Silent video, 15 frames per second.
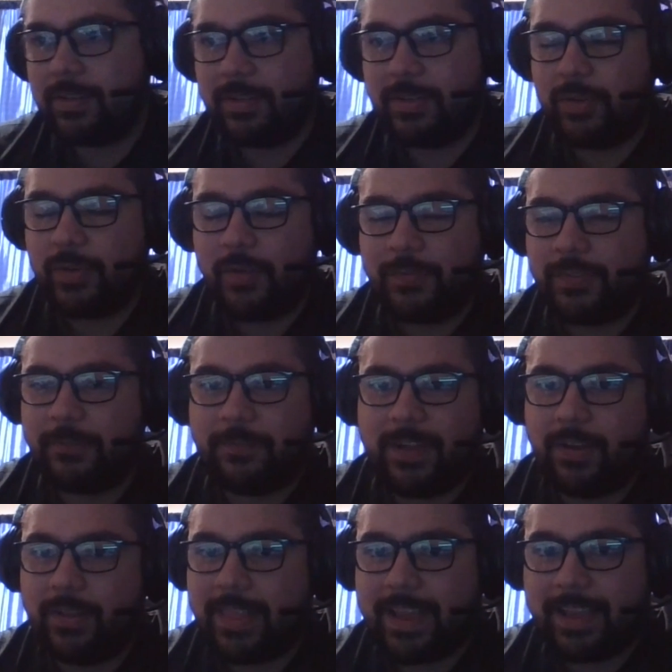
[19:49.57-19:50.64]
you often
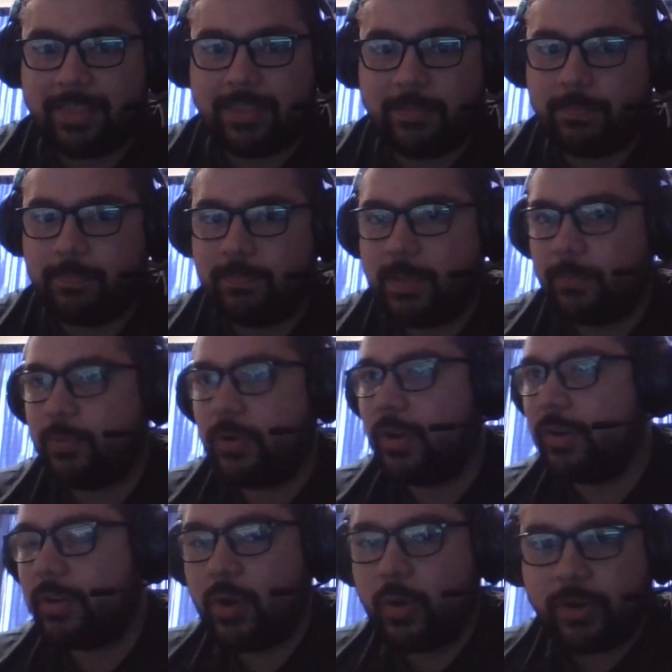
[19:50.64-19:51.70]
found like the
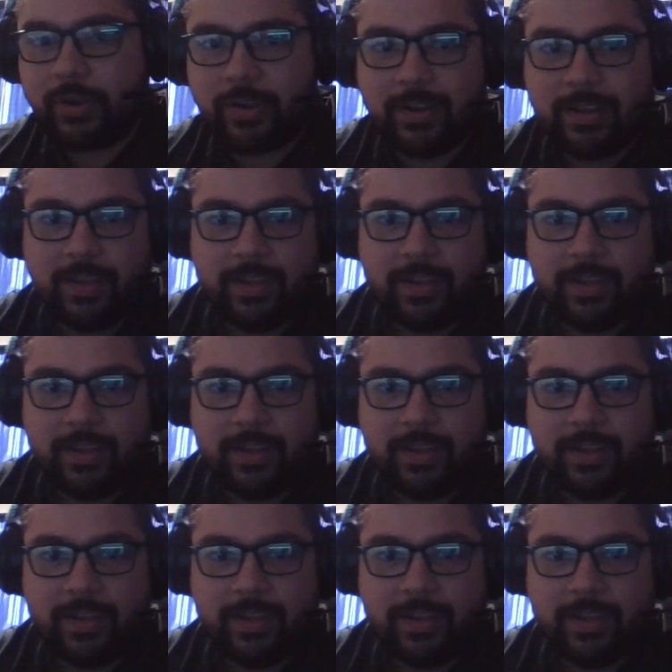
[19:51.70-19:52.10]
product owner